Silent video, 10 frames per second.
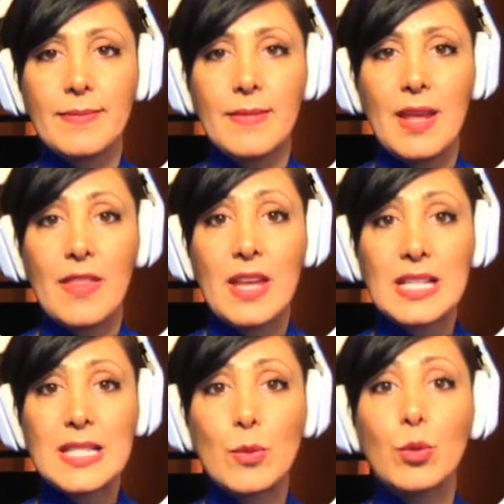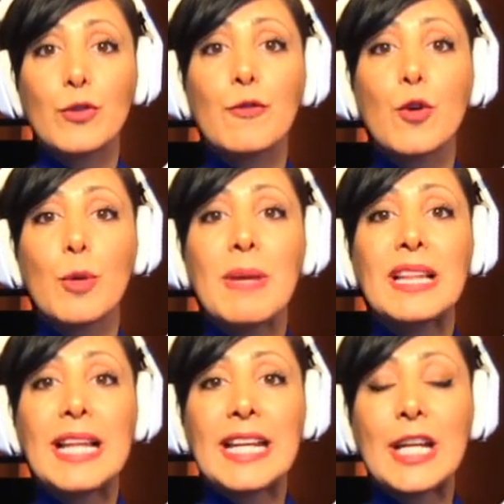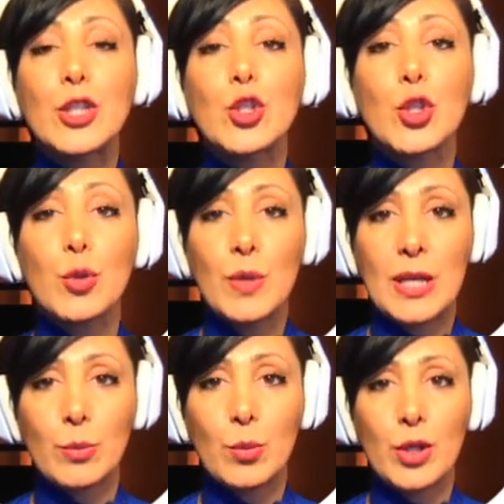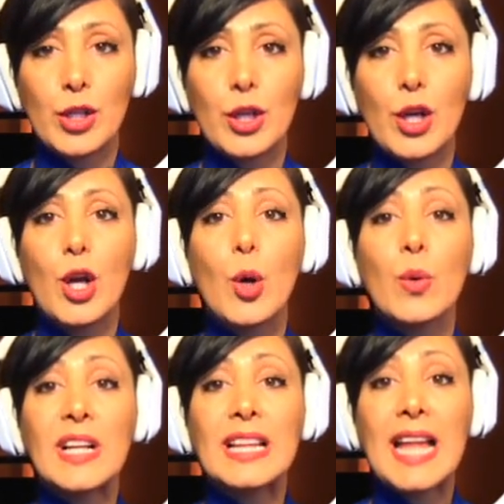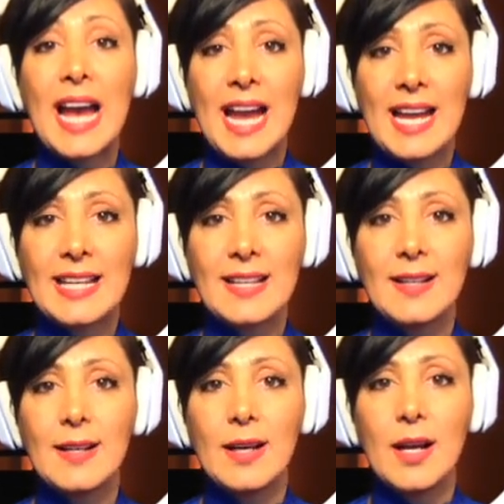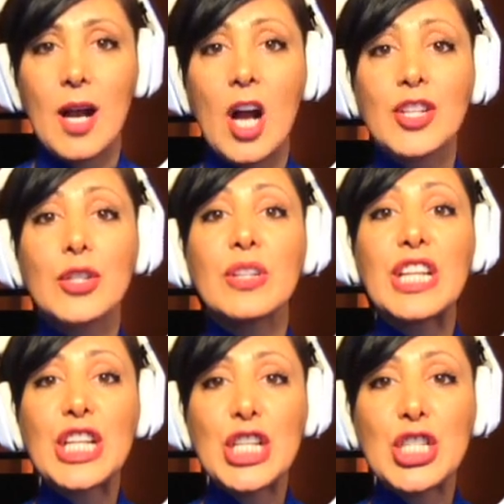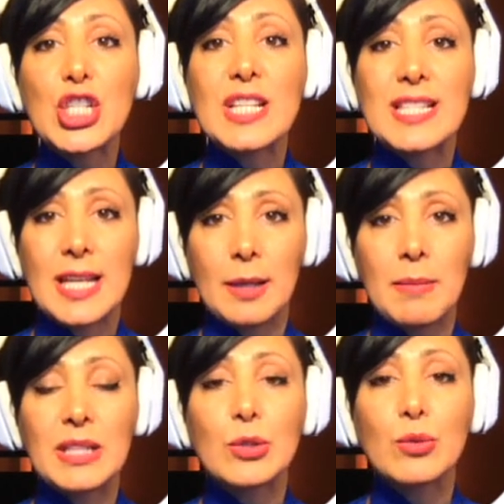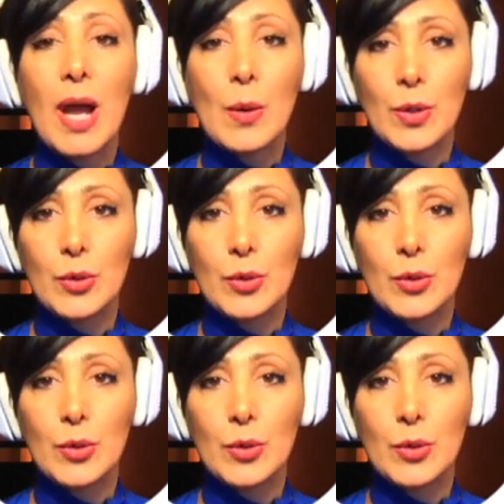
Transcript: This would form a Layer 2 network or a LAN under each segment router.